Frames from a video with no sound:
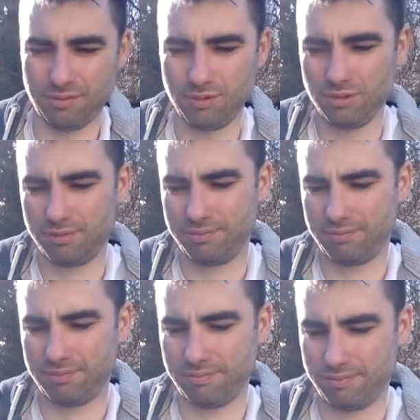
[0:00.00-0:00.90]
Ooh,
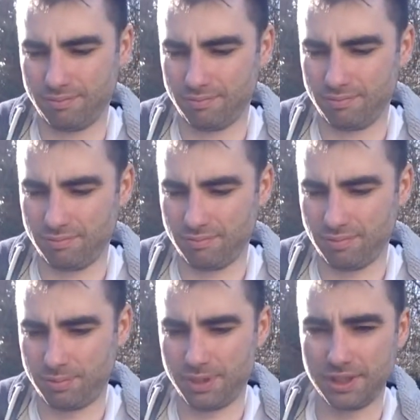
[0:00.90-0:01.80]

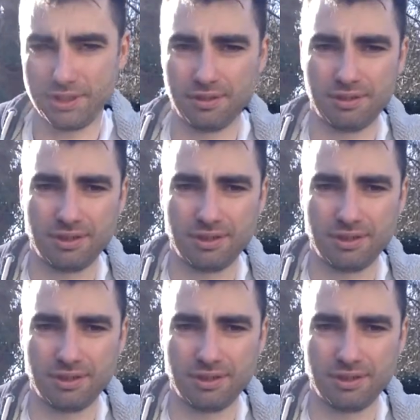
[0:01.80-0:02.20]
that's pretty cool.